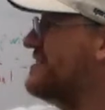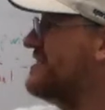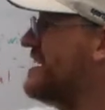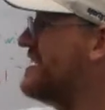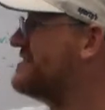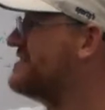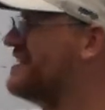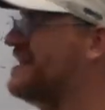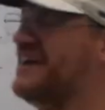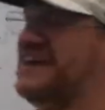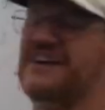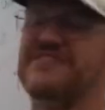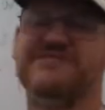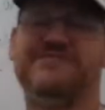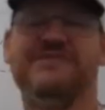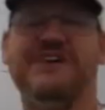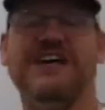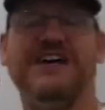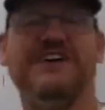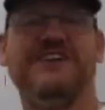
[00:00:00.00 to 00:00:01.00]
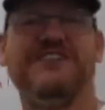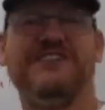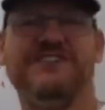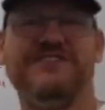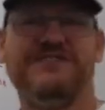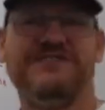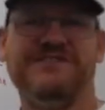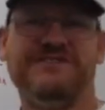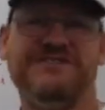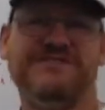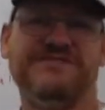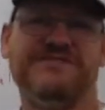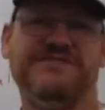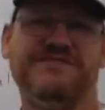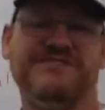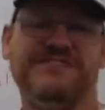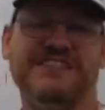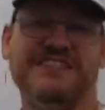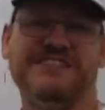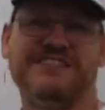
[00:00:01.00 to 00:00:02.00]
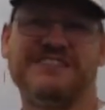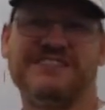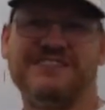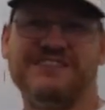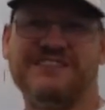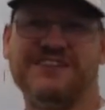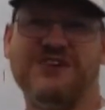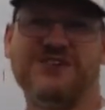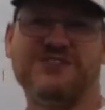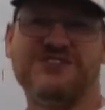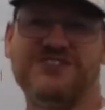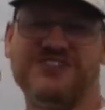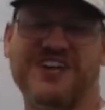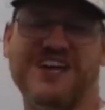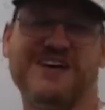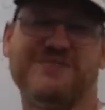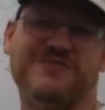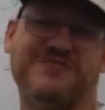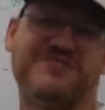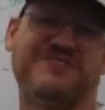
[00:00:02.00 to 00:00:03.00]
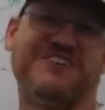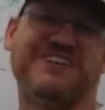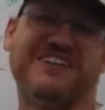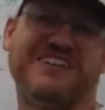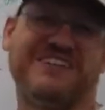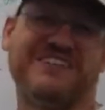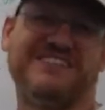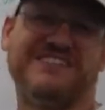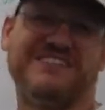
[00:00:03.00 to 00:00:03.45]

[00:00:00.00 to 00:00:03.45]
and that's a half mile. It's called geometry.